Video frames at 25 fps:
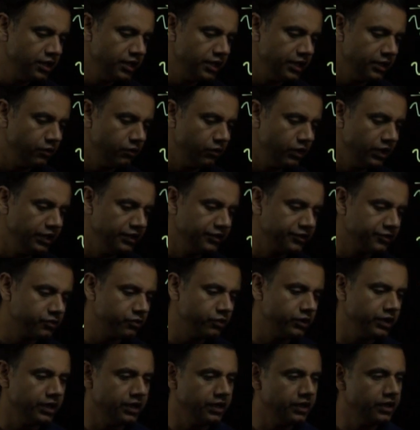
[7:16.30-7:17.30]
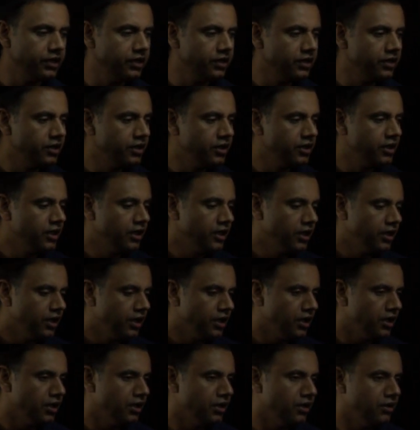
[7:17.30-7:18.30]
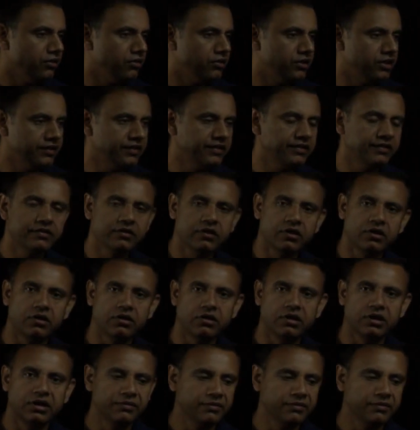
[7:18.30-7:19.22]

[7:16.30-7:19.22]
ay squared. And this is all.